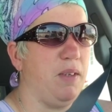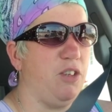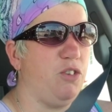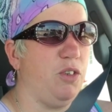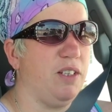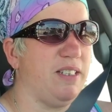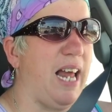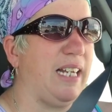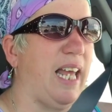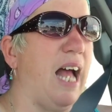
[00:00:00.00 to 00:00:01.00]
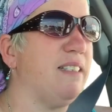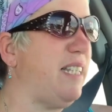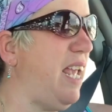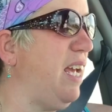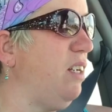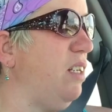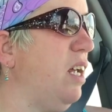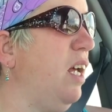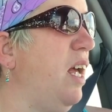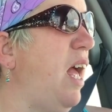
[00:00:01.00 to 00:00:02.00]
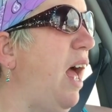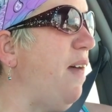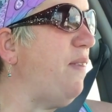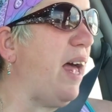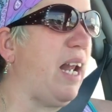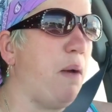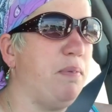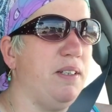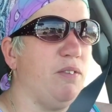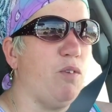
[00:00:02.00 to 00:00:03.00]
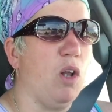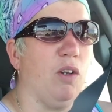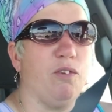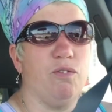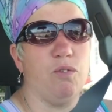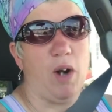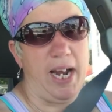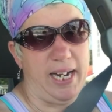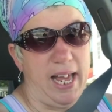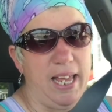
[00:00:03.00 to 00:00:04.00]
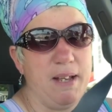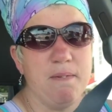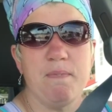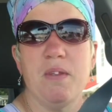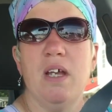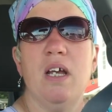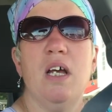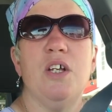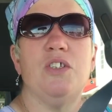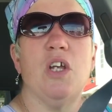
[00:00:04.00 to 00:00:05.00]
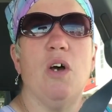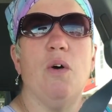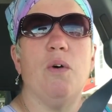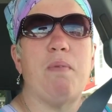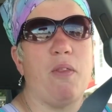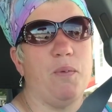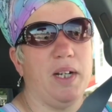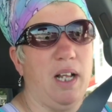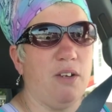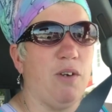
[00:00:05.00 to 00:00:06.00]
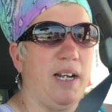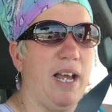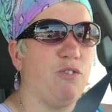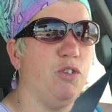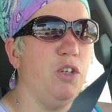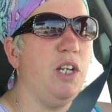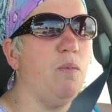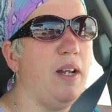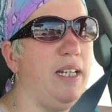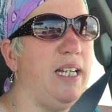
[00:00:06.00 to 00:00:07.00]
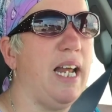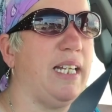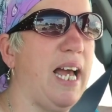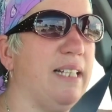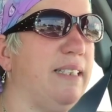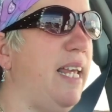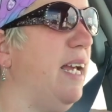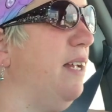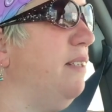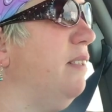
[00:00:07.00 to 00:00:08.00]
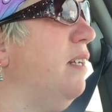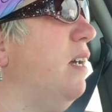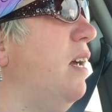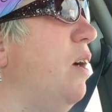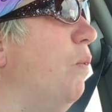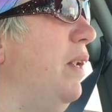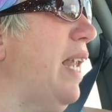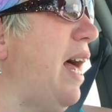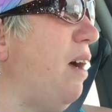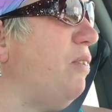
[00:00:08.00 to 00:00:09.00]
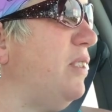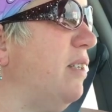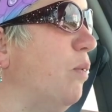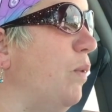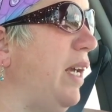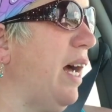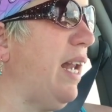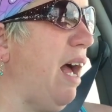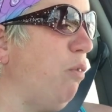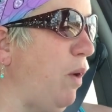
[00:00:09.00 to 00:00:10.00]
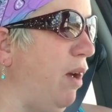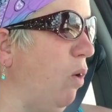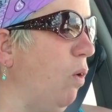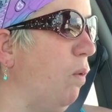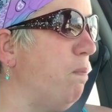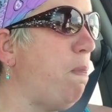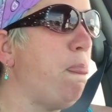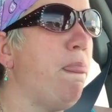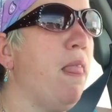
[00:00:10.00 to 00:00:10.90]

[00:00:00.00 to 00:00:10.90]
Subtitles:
issued a stat CAT scan, and that happened to fall on Friday. So about 3 o'clock Friday afternoon, he went in, had a CAT scan, we left, we got halfway home,